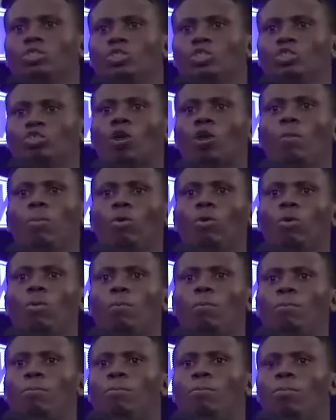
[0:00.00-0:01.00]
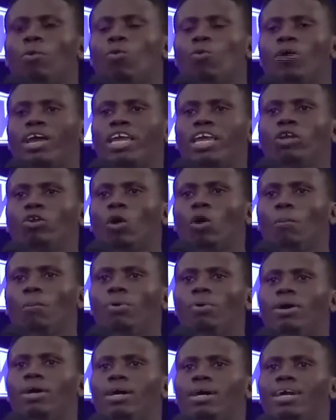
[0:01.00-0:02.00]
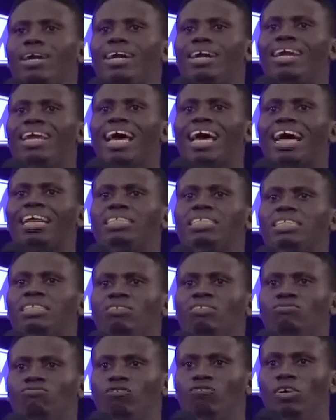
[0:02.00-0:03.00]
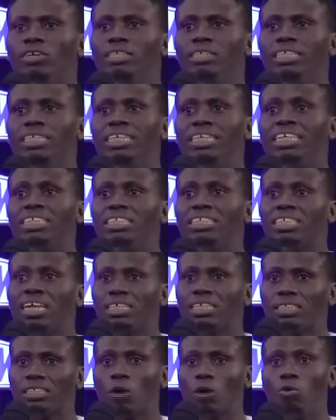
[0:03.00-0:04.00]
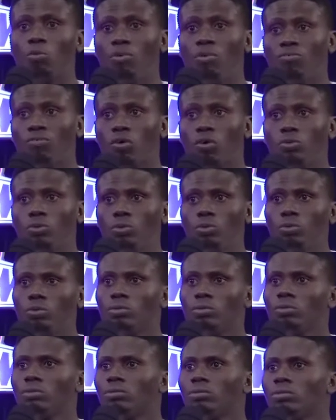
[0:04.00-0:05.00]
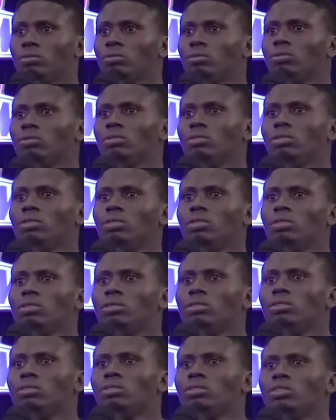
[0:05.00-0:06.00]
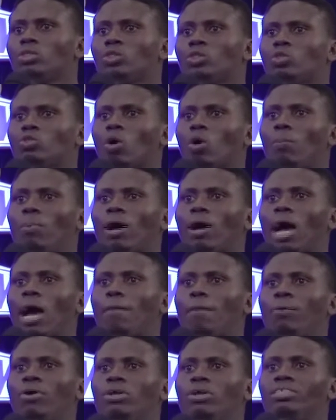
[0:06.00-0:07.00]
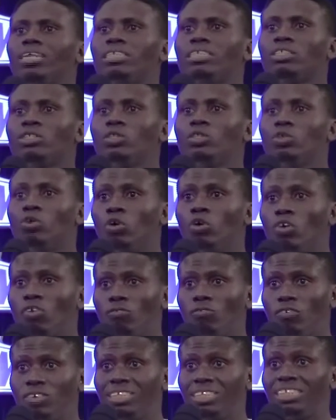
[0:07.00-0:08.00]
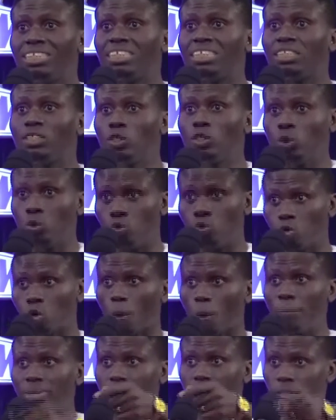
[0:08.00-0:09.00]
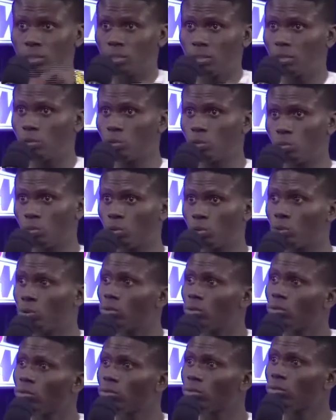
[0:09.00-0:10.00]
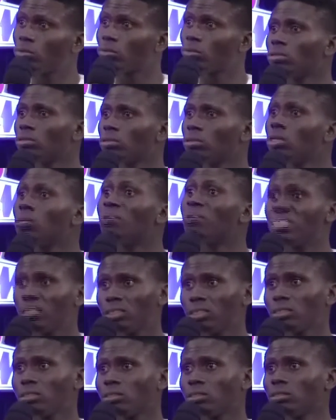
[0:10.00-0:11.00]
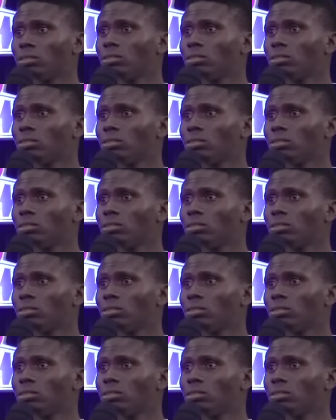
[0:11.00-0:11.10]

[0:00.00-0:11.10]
Stop waking up rehearsing for the dangers that will befall you. Stop apologizing to God for the sins you commit tomorrow. Repent.